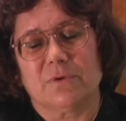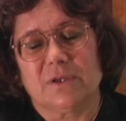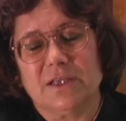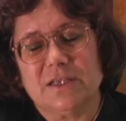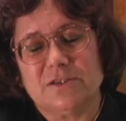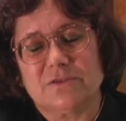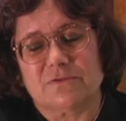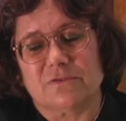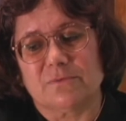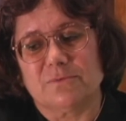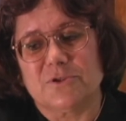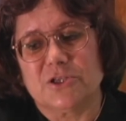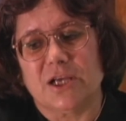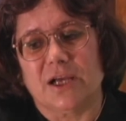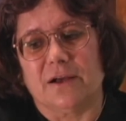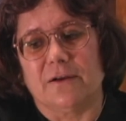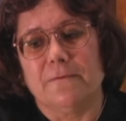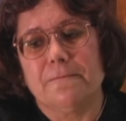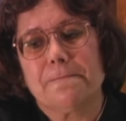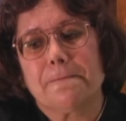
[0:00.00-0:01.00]
released from
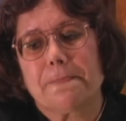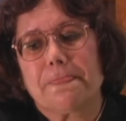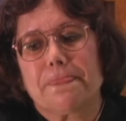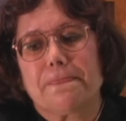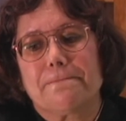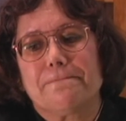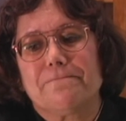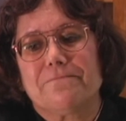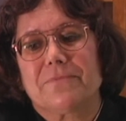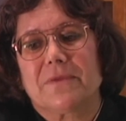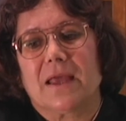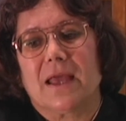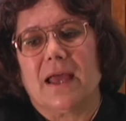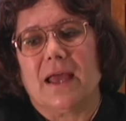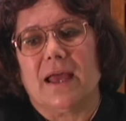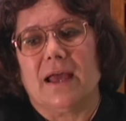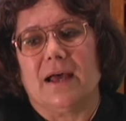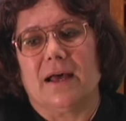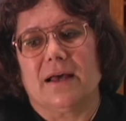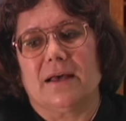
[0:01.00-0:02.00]
jail,
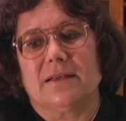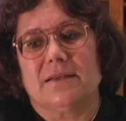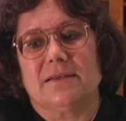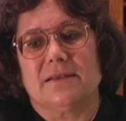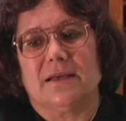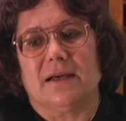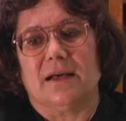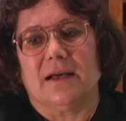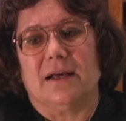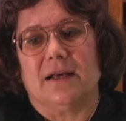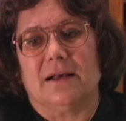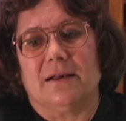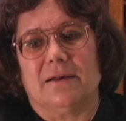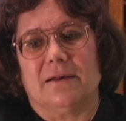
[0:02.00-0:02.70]
and